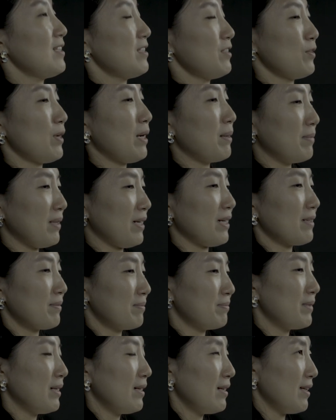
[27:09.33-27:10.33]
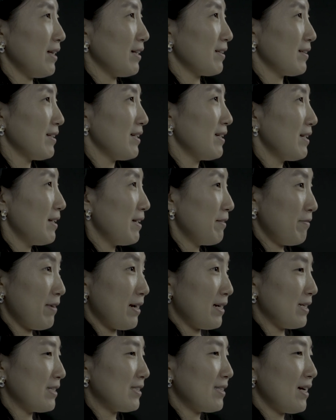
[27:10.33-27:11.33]
So I'm like very
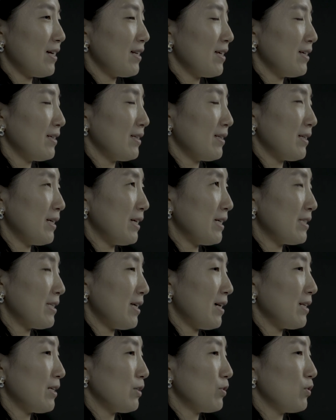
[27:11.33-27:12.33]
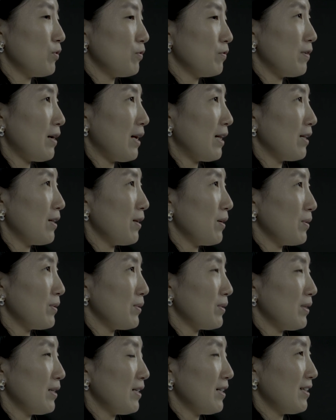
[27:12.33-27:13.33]
excited excited to follow
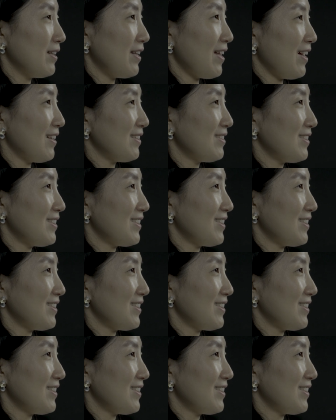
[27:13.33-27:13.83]
that.